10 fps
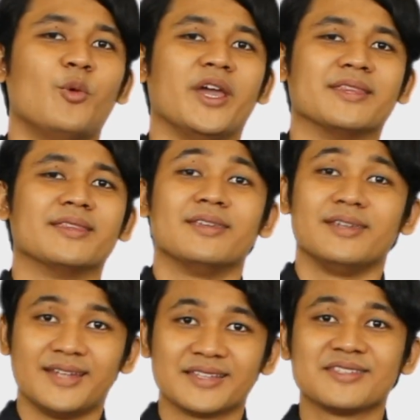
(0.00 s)
Wait,
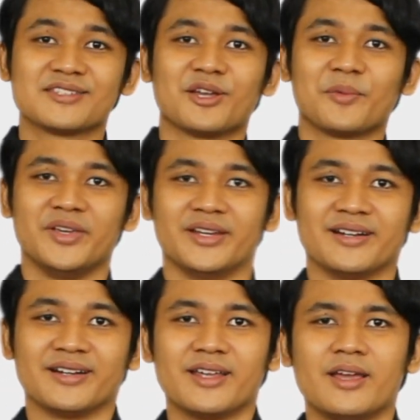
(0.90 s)
it doesn't stop
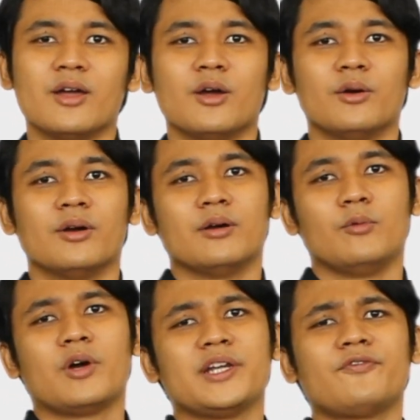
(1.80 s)
here.
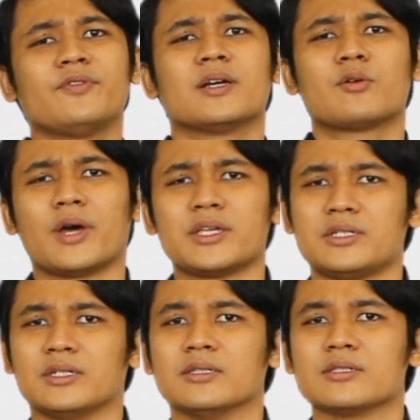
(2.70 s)
What if the
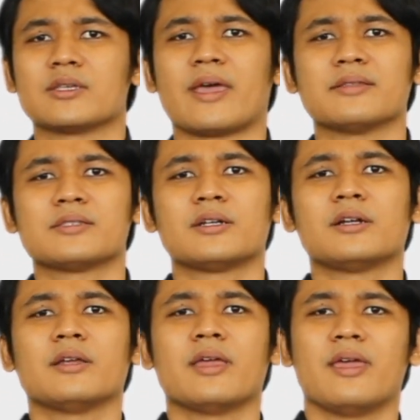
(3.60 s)
question's
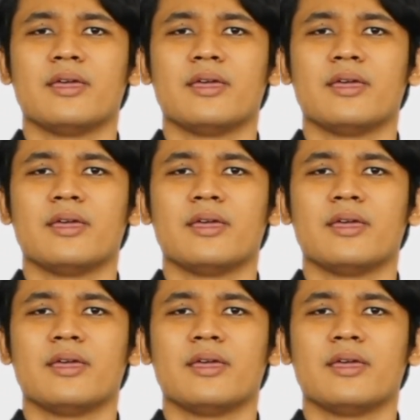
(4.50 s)
answer